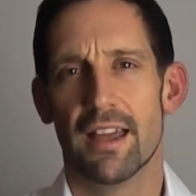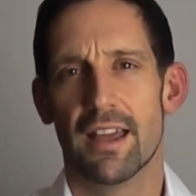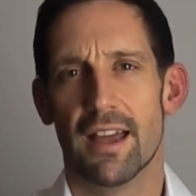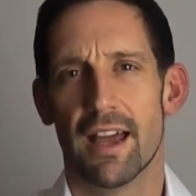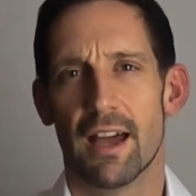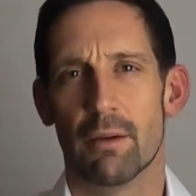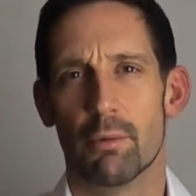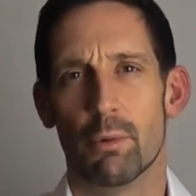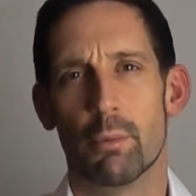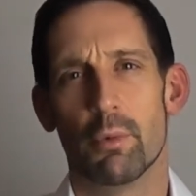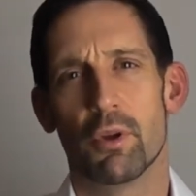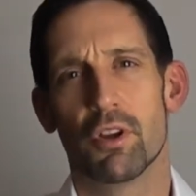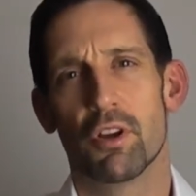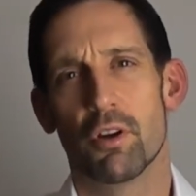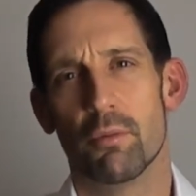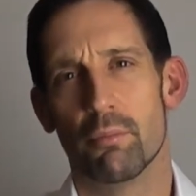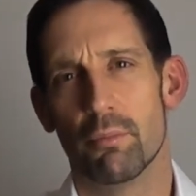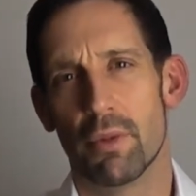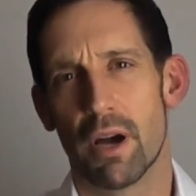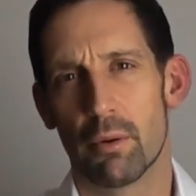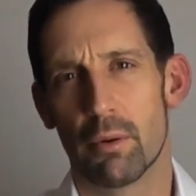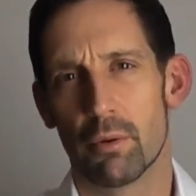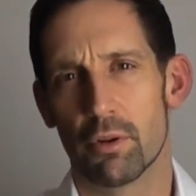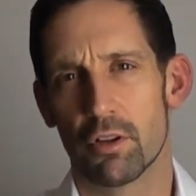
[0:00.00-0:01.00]
and when we come
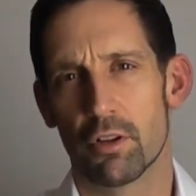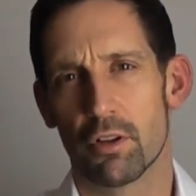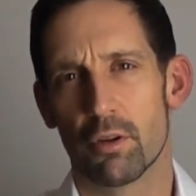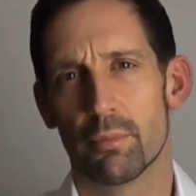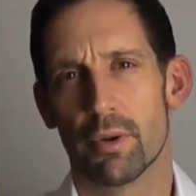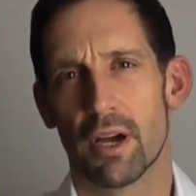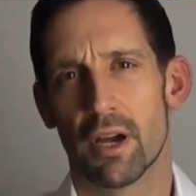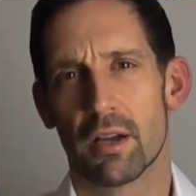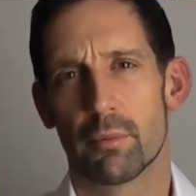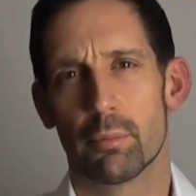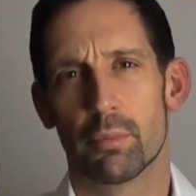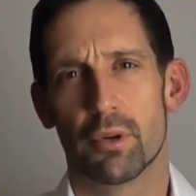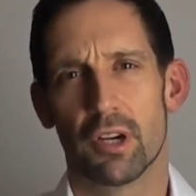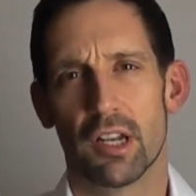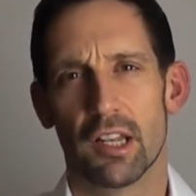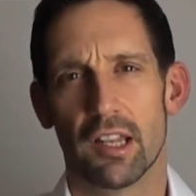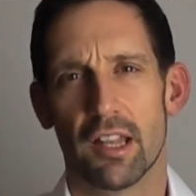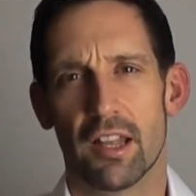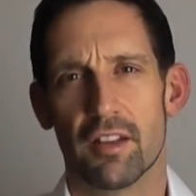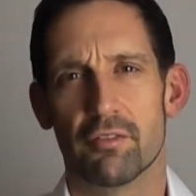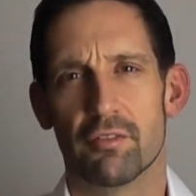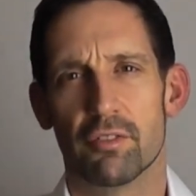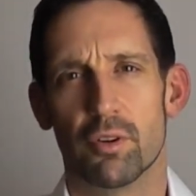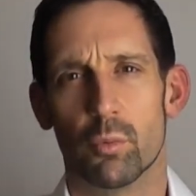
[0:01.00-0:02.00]
back, we're going to come back pretty
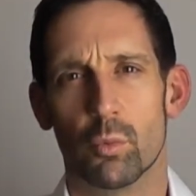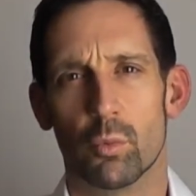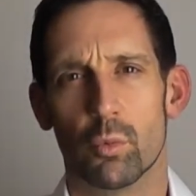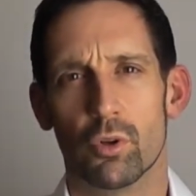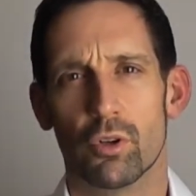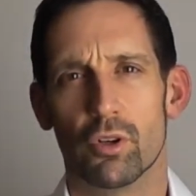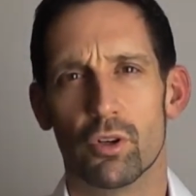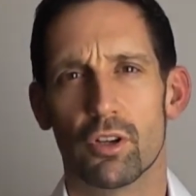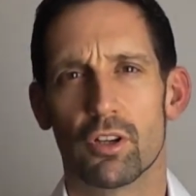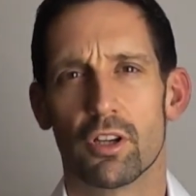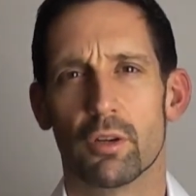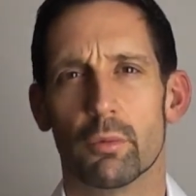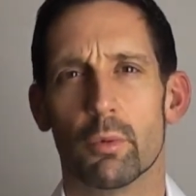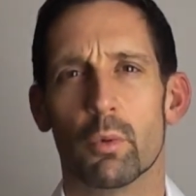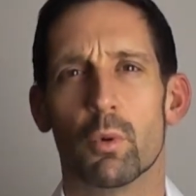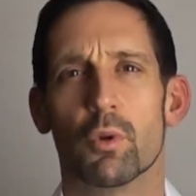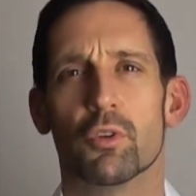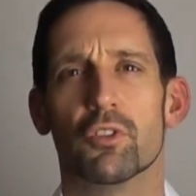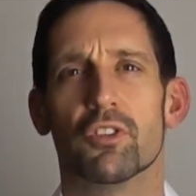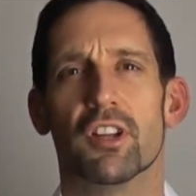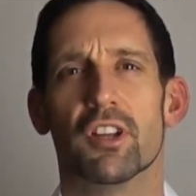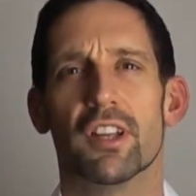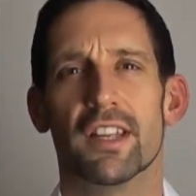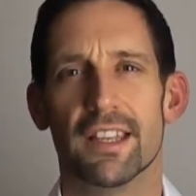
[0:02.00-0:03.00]
late from work. We
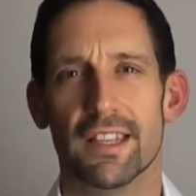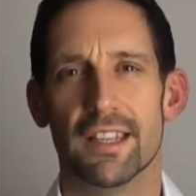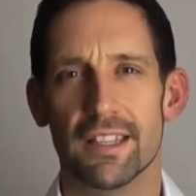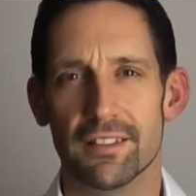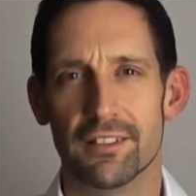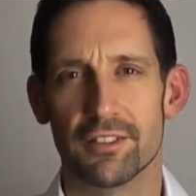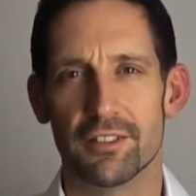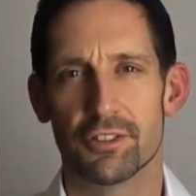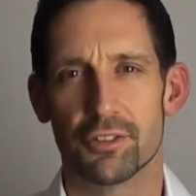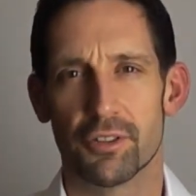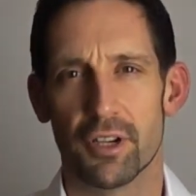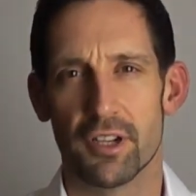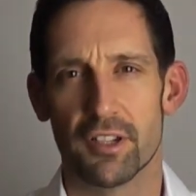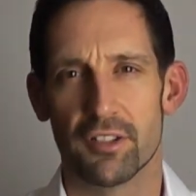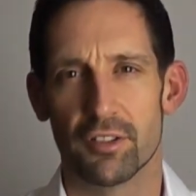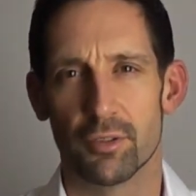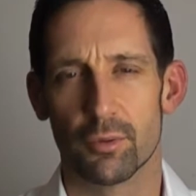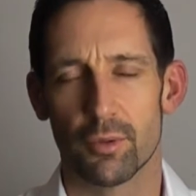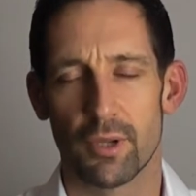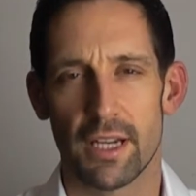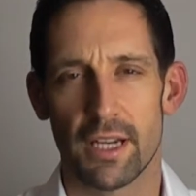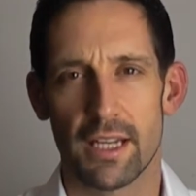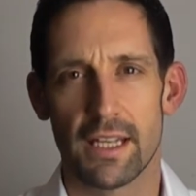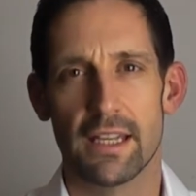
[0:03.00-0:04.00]
want to eat straight
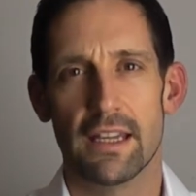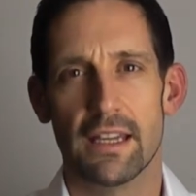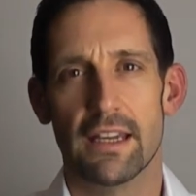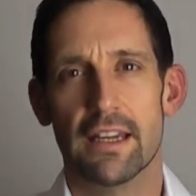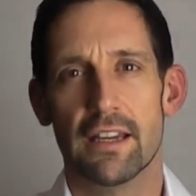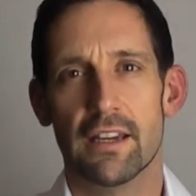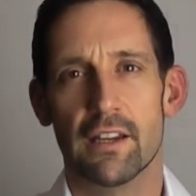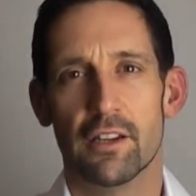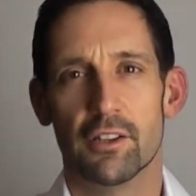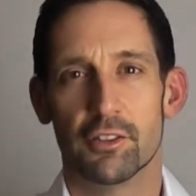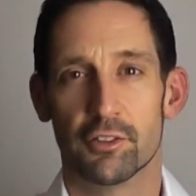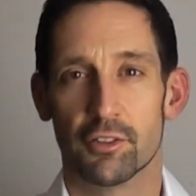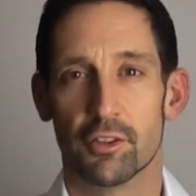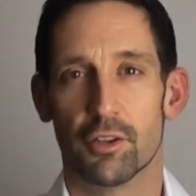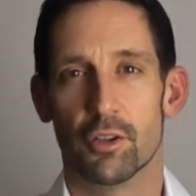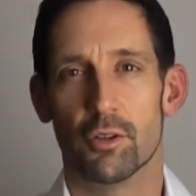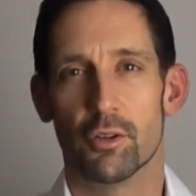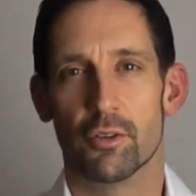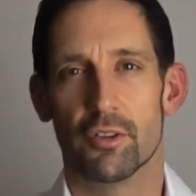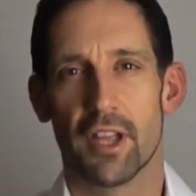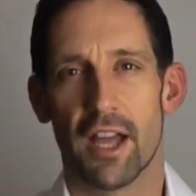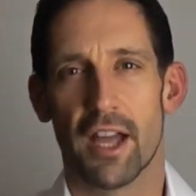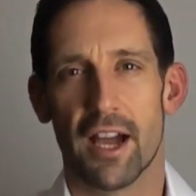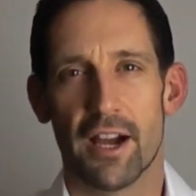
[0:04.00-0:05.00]
away,
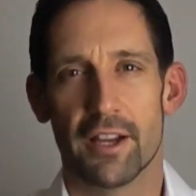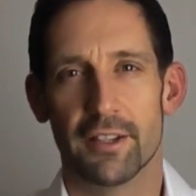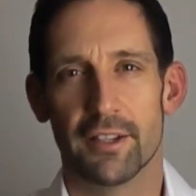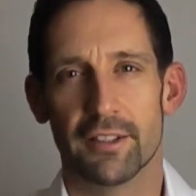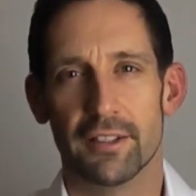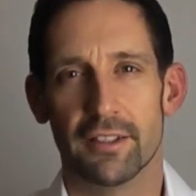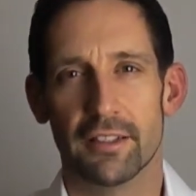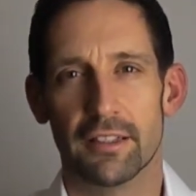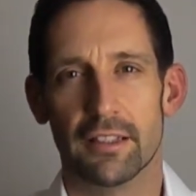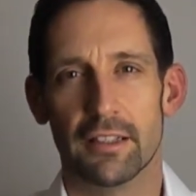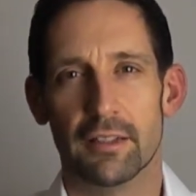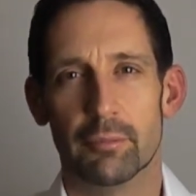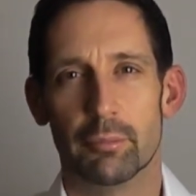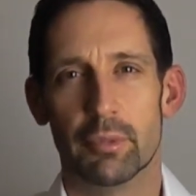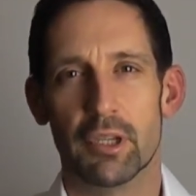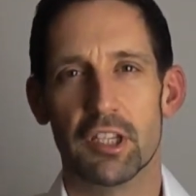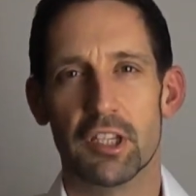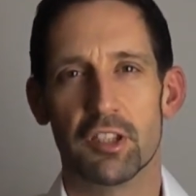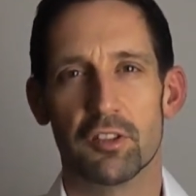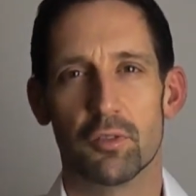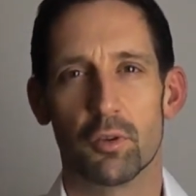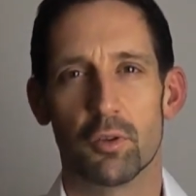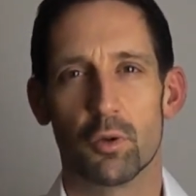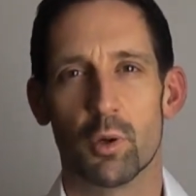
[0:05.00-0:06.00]
so the ideal
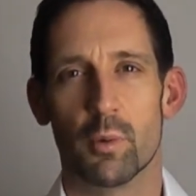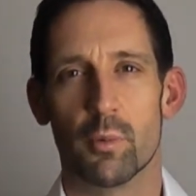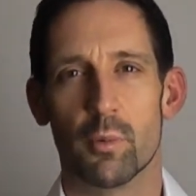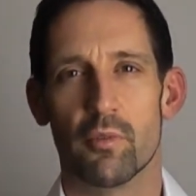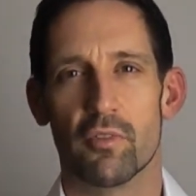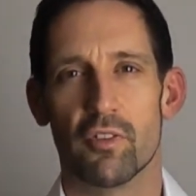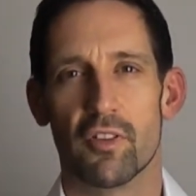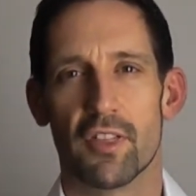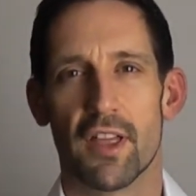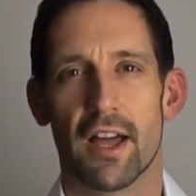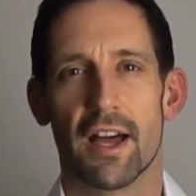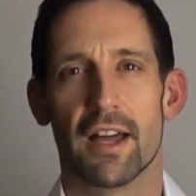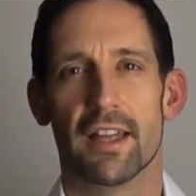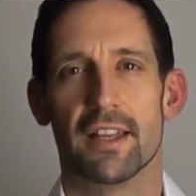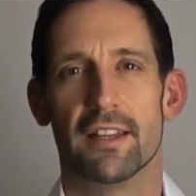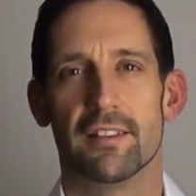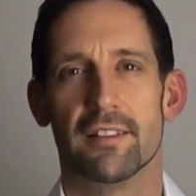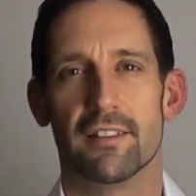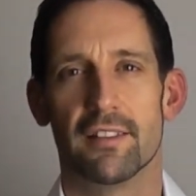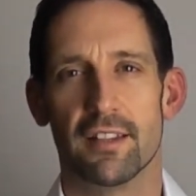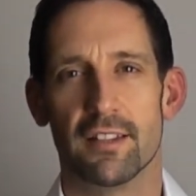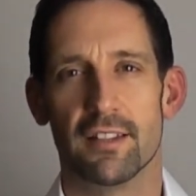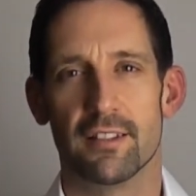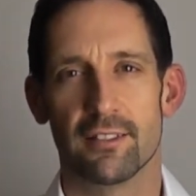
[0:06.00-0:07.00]
piece of equipment for that
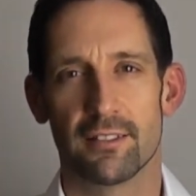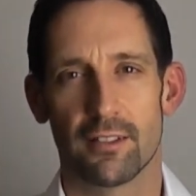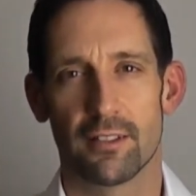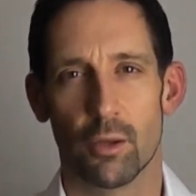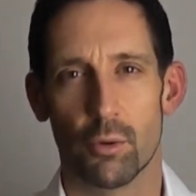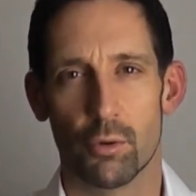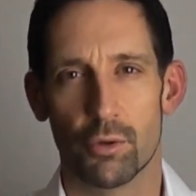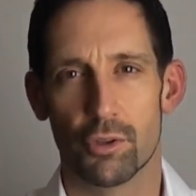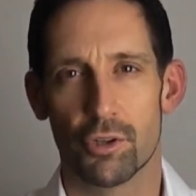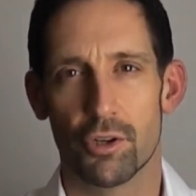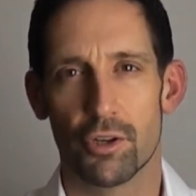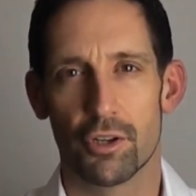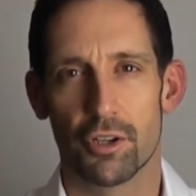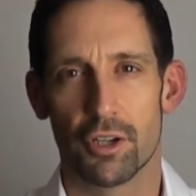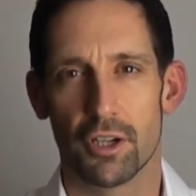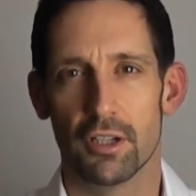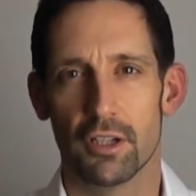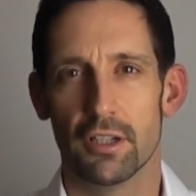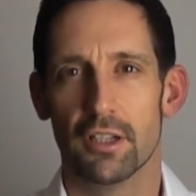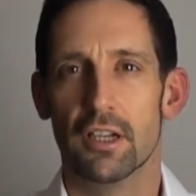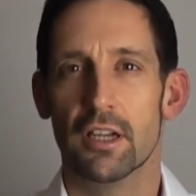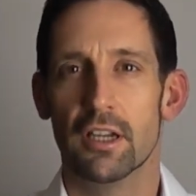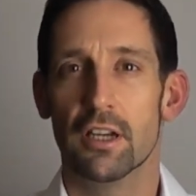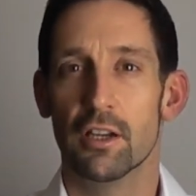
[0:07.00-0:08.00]
is the slow
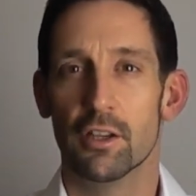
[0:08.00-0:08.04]
cooker.